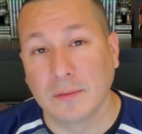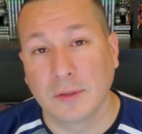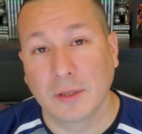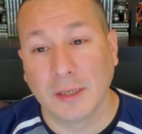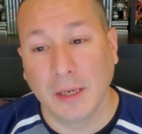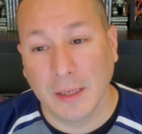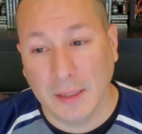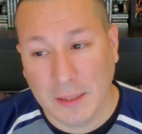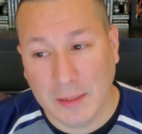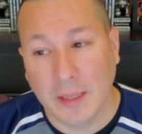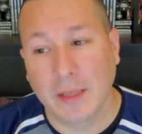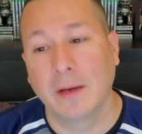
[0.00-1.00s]
You're going to
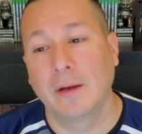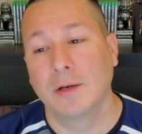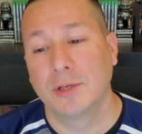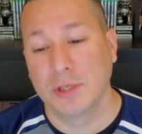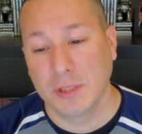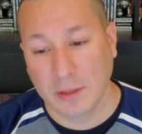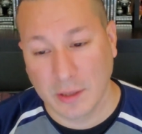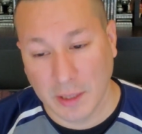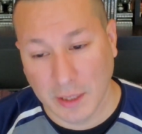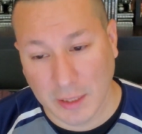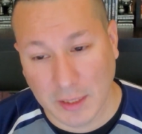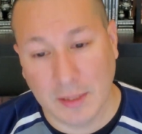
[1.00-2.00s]
need that energy. You're
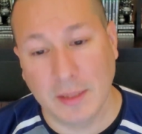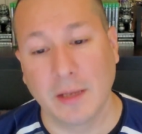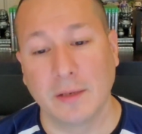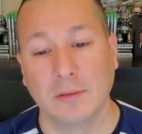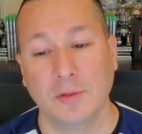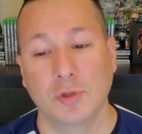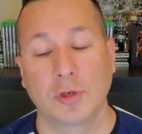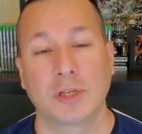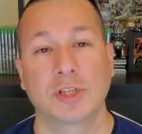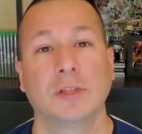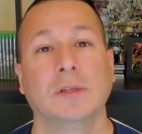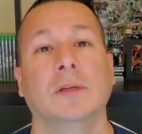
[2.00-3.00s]
going to need that
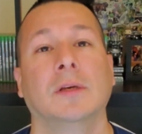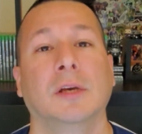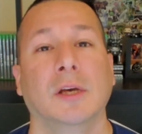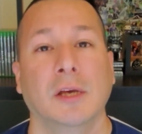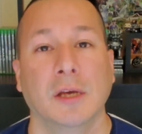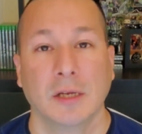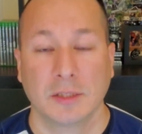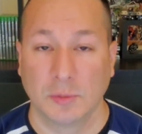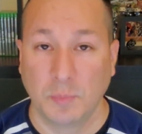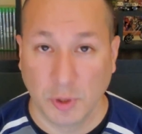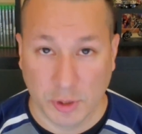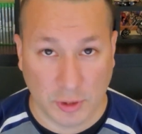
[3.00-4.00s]
nutrition to
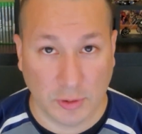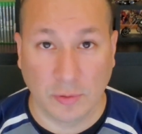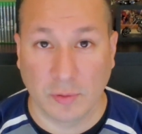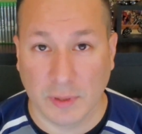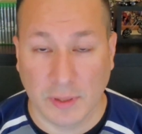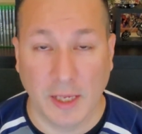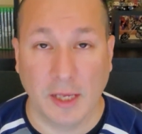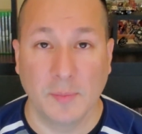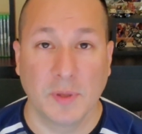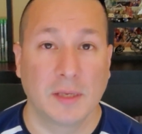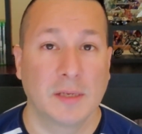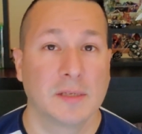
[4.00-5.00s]
push you through the day,
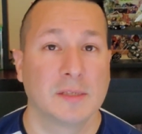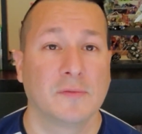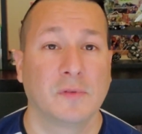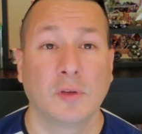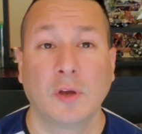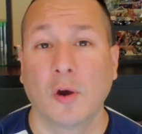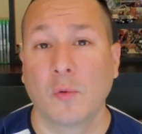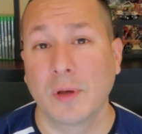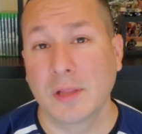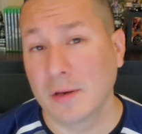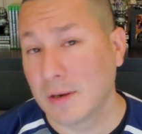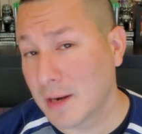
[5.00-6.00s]
because if you go,
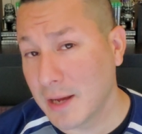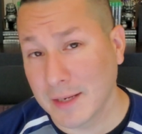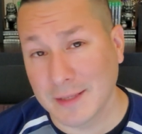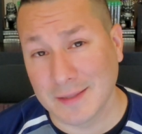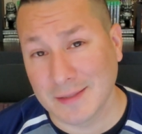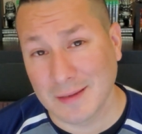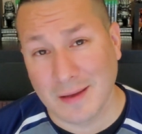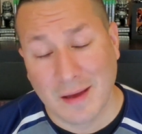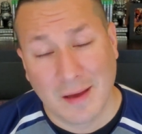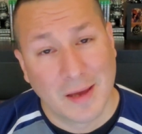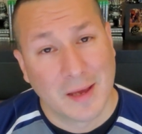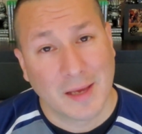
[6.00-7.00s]
whether or not it's
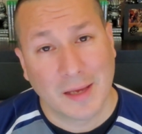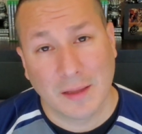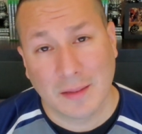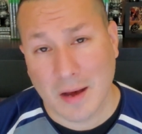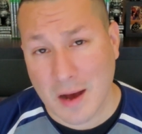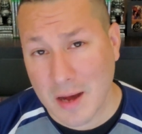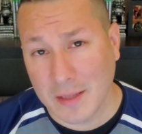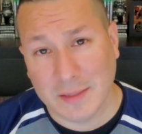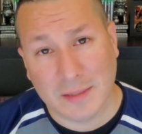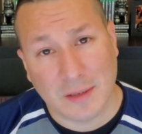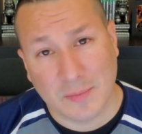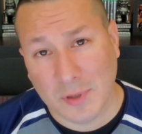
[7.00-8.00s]
in the hot
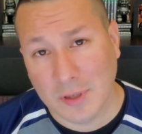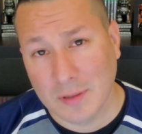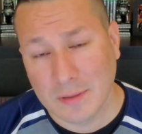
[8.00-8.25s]
summer